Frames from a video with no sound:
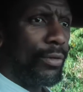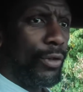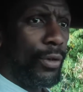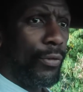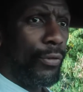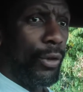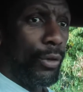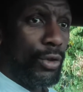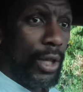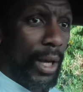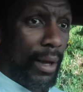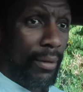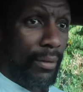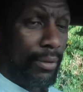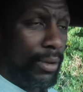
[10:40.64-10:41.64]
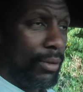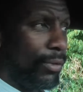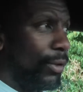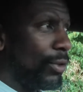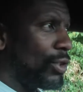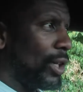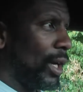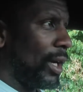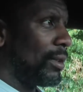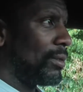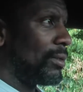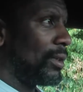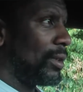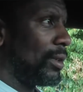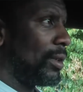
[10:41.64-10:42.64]
for the future.
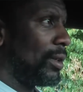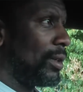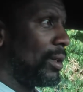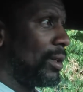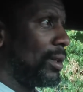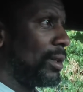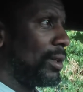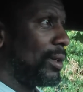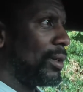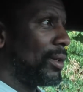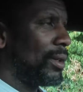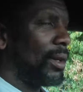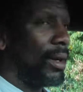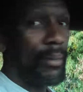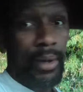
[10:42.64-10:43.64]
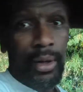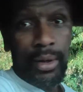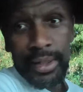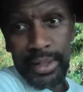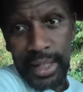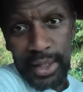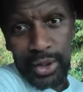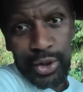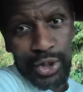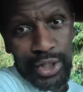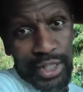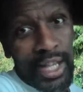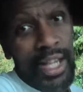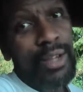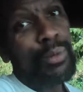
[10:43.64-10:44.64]
I'm not going to say
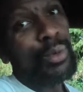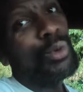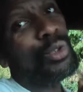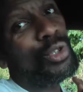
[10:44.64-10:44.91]
just yet. We'll